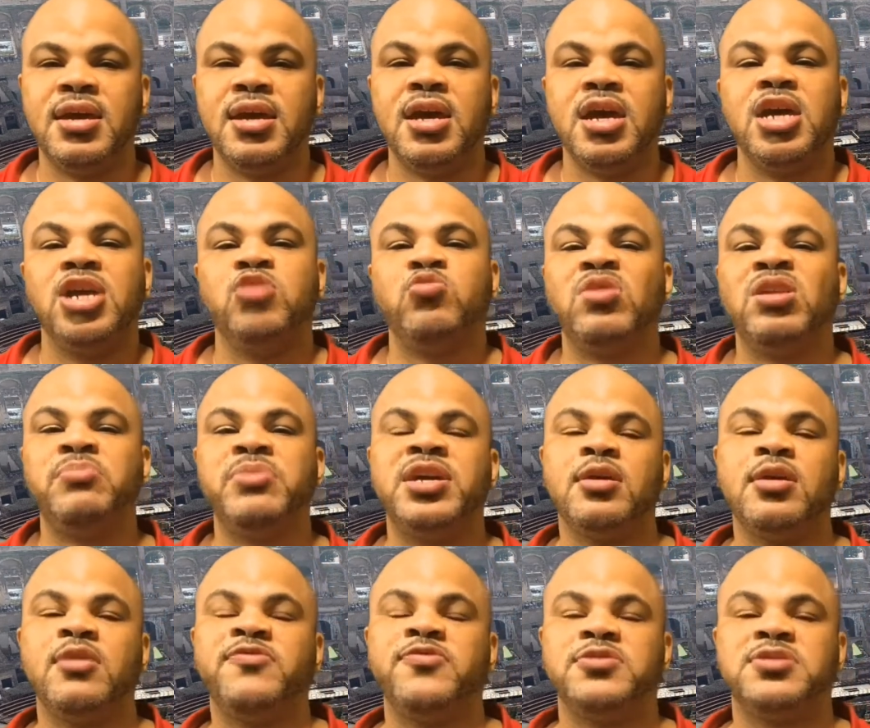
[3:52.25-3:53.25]
You want to be
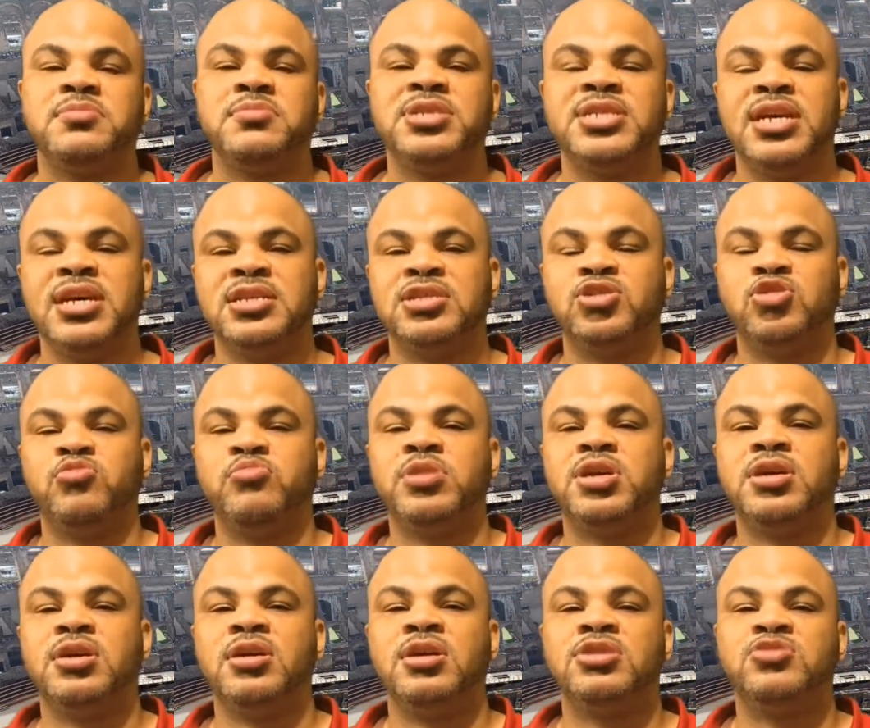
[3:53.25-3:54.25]
careful sometimes, though,
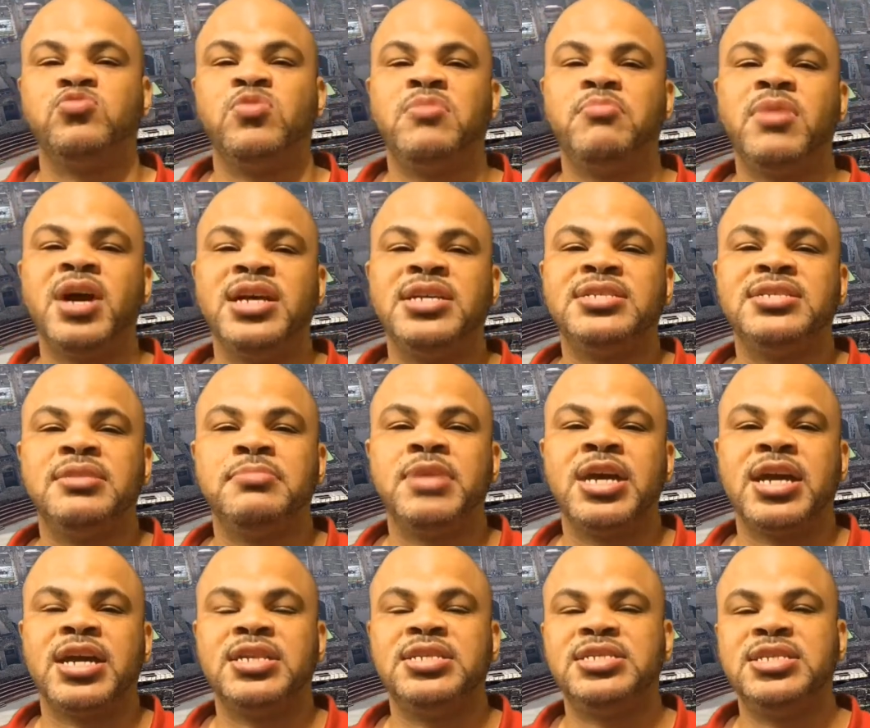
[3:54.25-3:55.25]
because what might seem like a
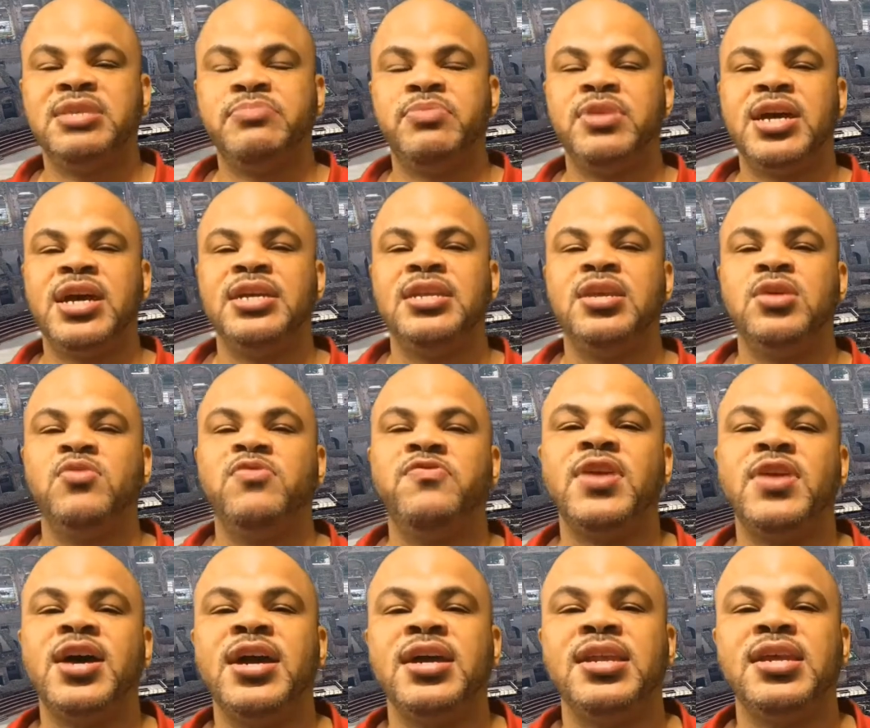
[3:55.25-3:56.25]
cheap and ideal
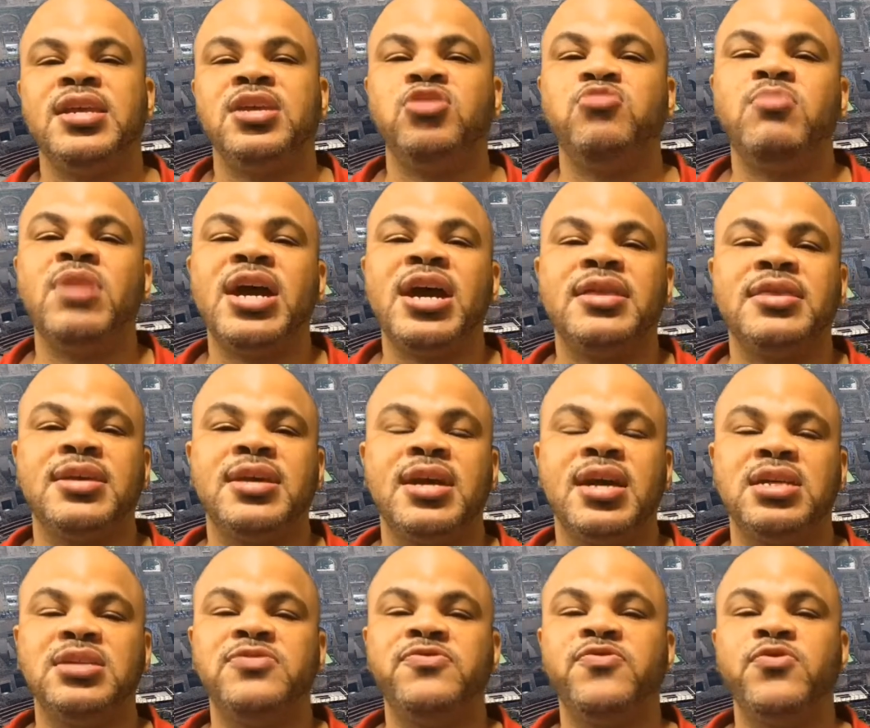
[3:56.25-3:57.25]
flight, you might have to catch
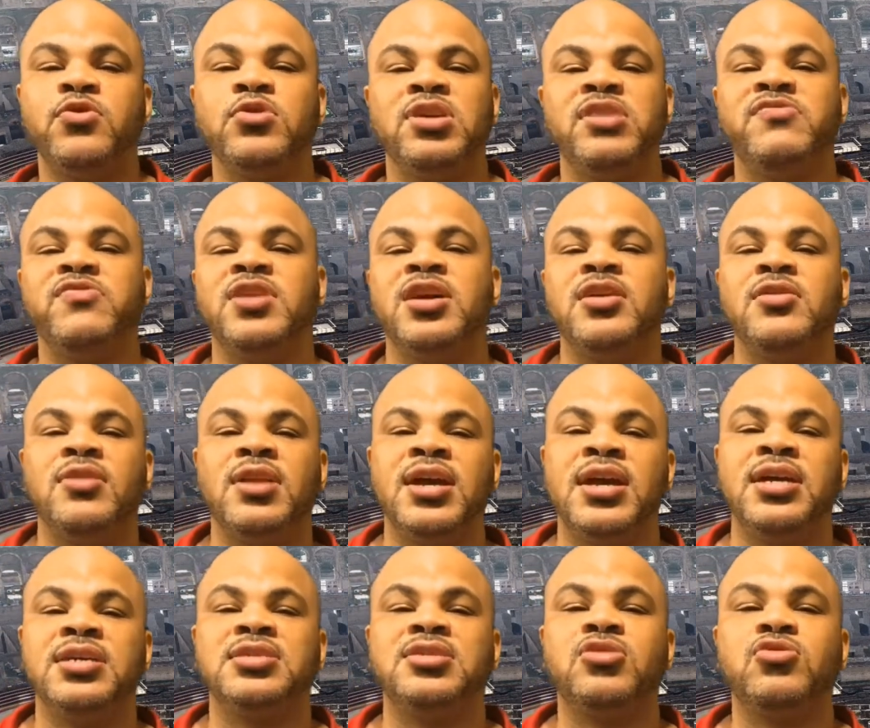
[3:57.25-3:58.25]
4 different airlines,
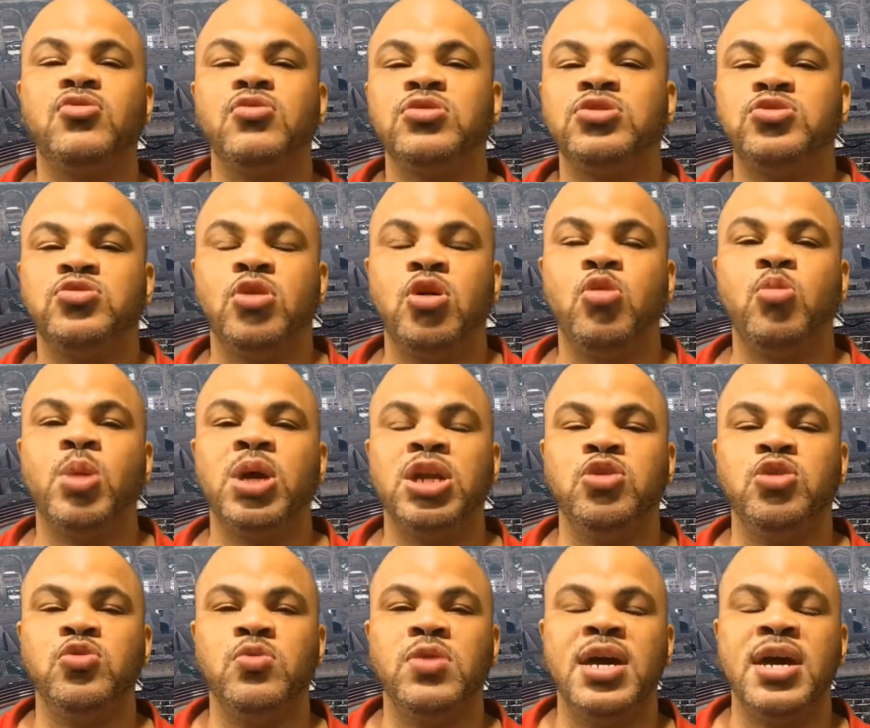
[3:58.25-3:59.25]
and of course you don't want to do
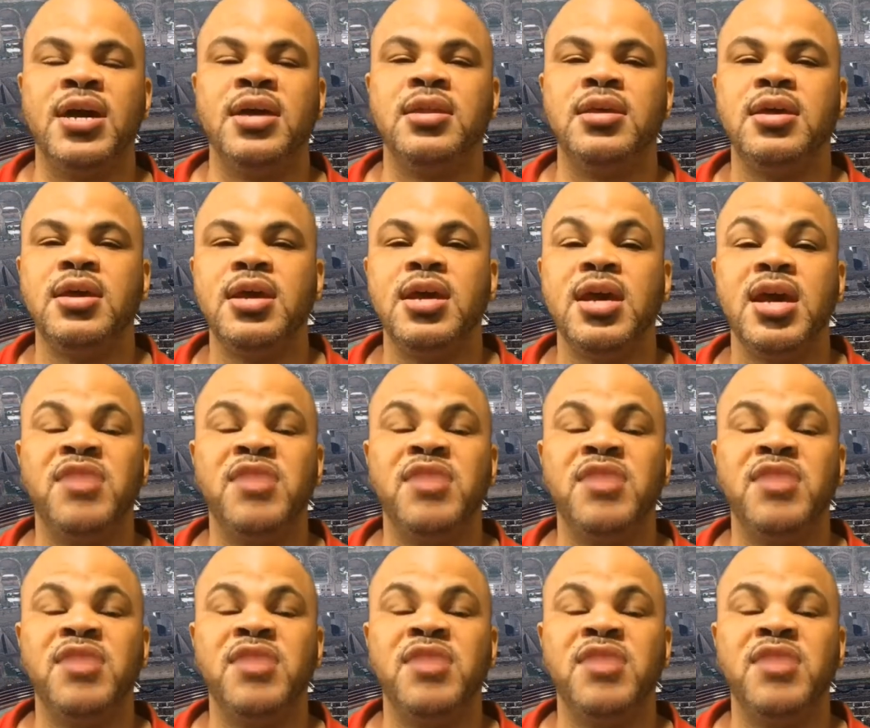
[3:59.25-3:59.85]
that if you